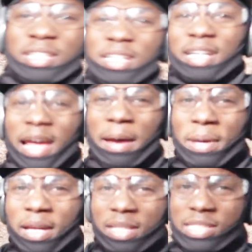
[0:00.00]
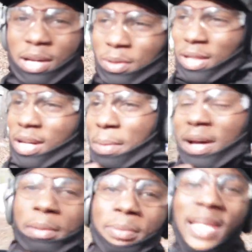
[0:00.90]
Look at that, man. The sun want to come
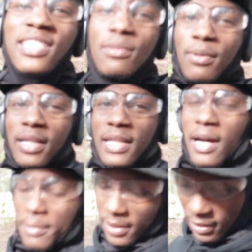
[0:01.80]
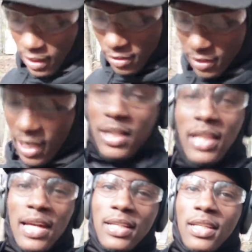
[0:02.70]
out and bless your boy now, man. I was kind of
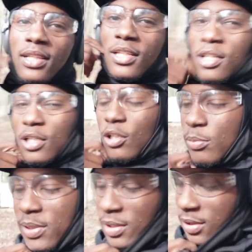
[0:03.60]
liking it a little gloomy.